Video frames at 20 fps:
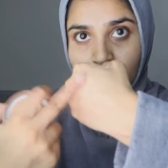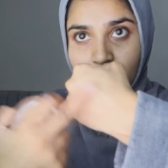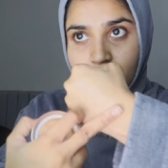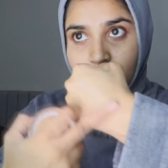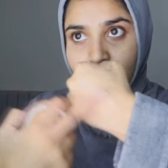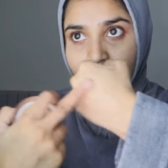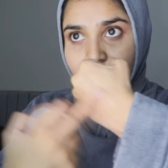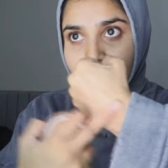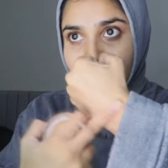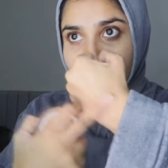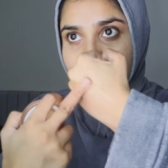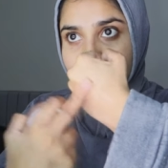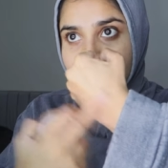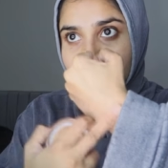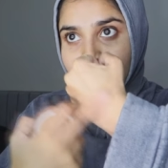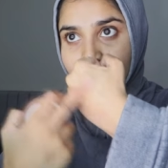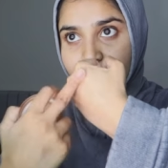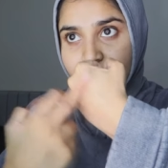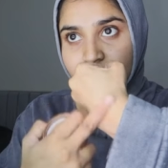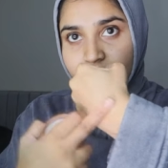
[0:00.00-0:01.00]
oh you can't
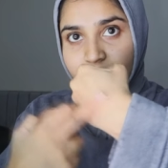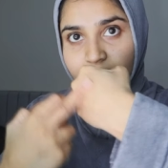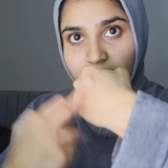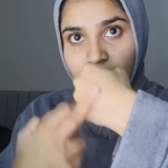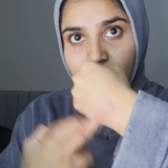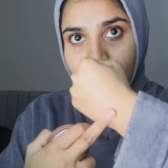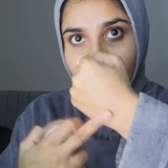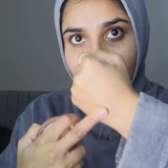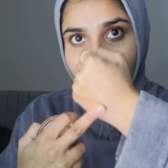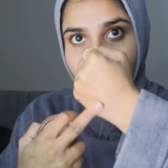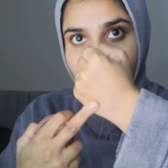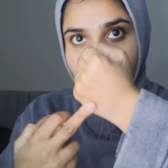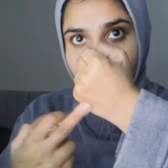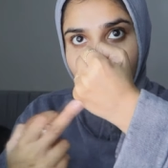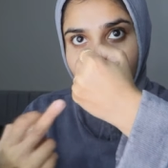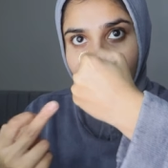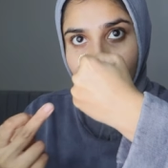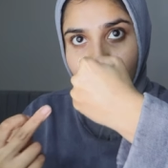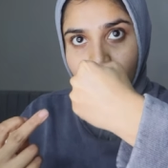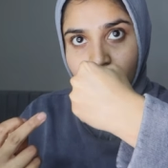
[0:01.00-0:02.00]
see it because of the light
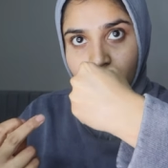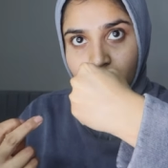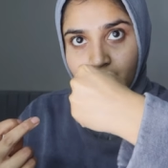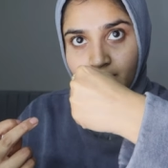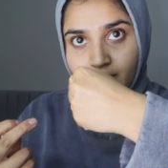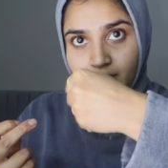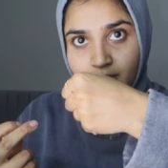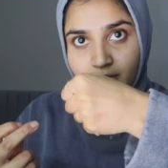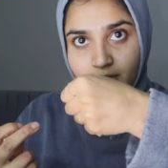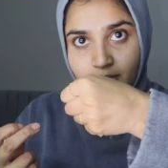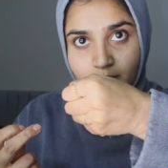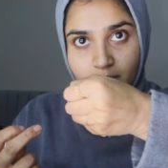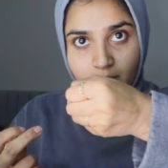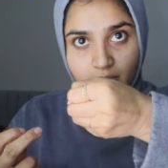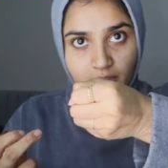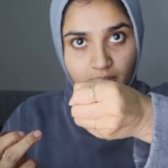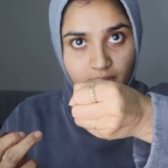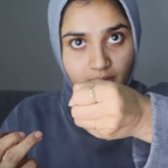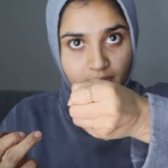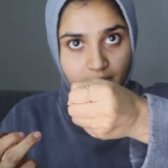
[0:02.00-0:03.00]

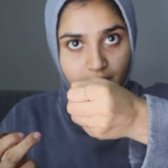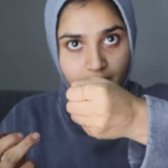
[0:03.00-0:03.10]
but